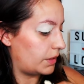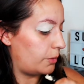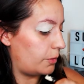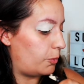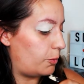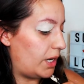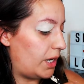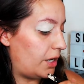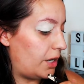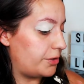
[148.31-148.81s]

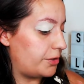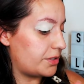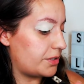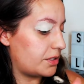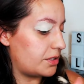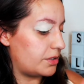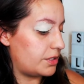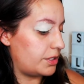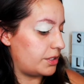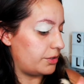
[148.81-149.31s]
Wow, this
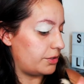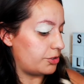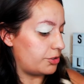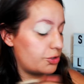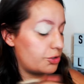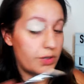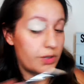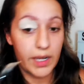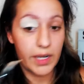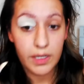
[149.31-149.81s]
concealer is
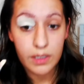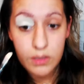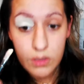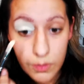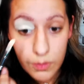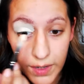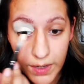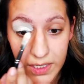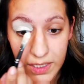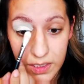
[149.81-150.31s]
drying so
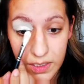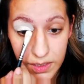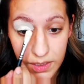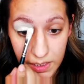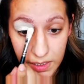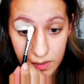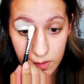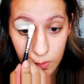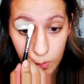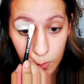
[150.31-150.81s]
fast. I think
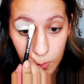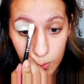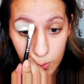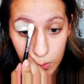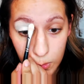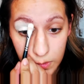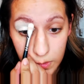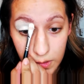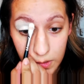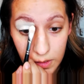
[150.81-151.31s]
it's
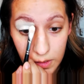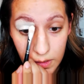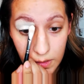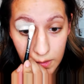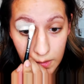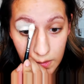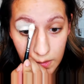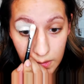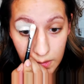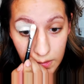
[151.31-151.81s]
old.
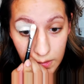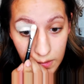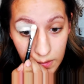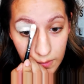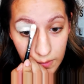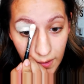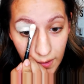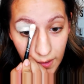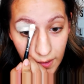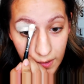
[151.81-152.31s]

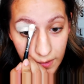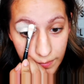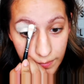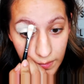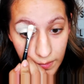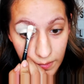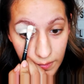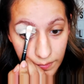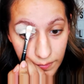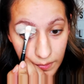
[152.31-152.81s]
Had it
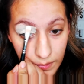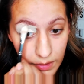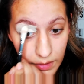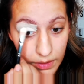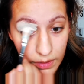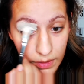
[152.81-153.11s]
forever.